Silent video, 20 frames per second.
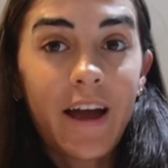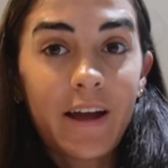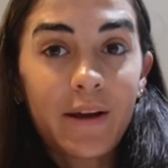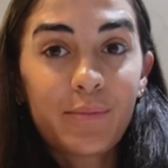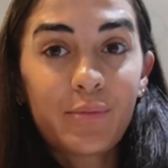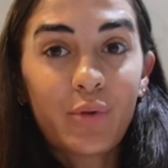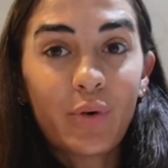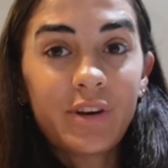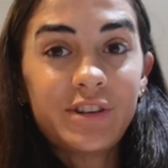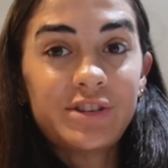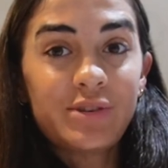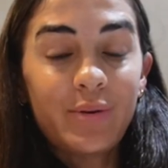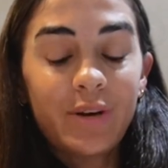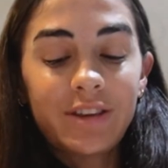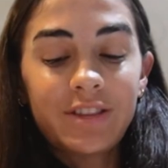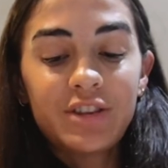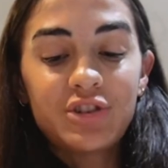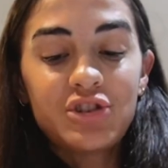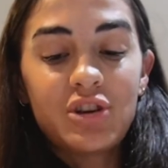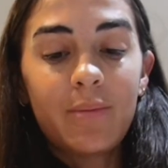am going to
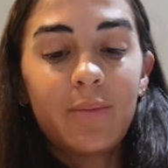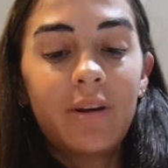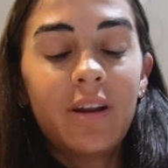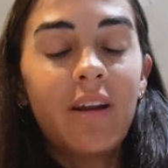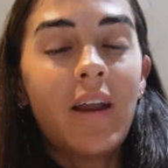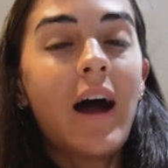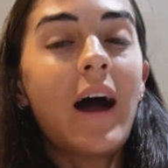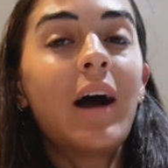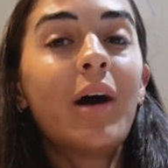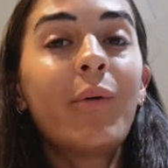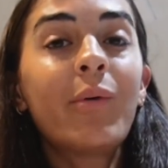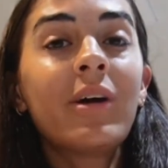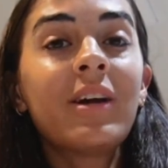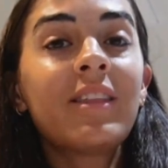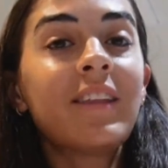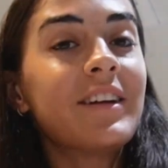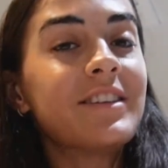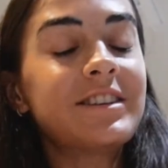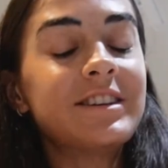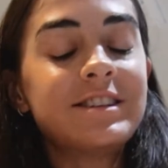hit the gym in an hour,
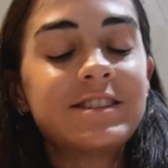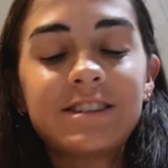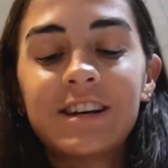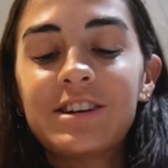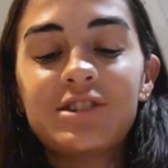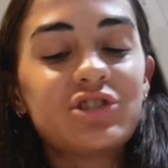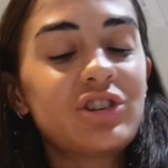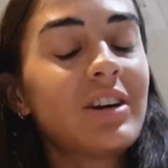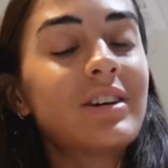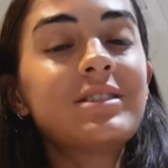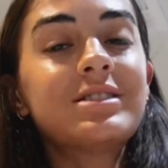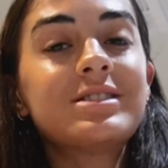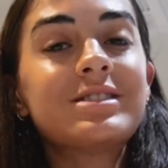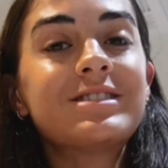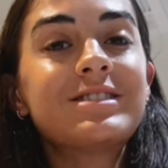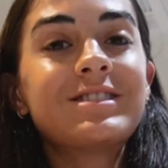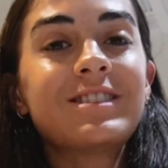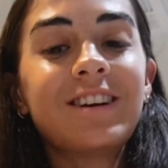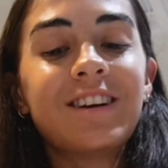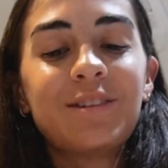let this
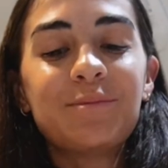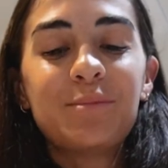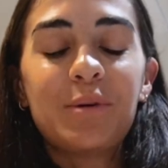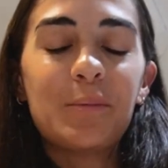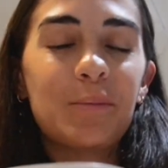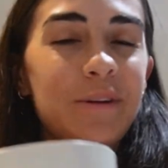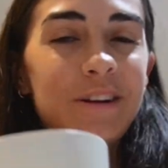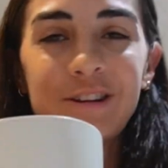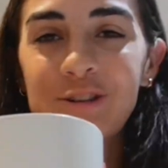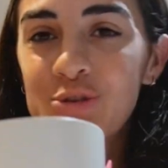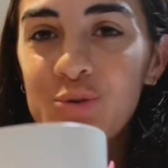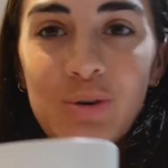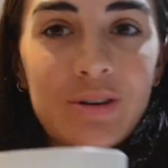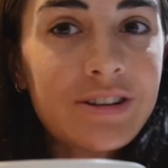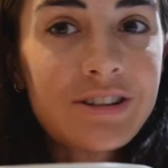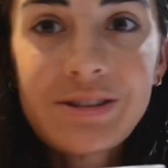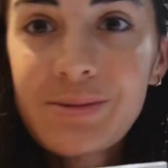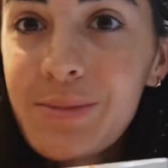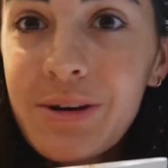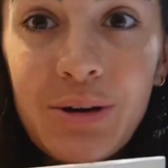digest, but I'm gonna enjoy
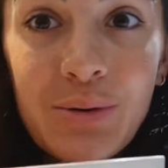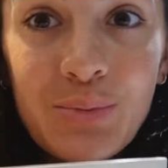this meal.